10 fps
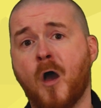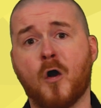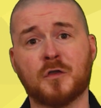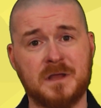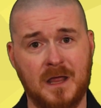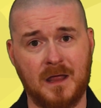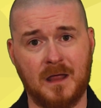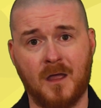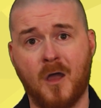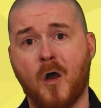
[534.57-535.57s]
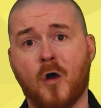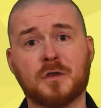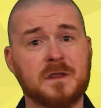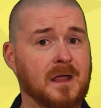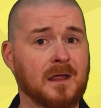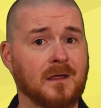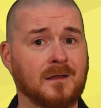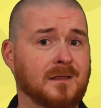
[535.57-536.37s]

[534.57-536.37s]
on year on year.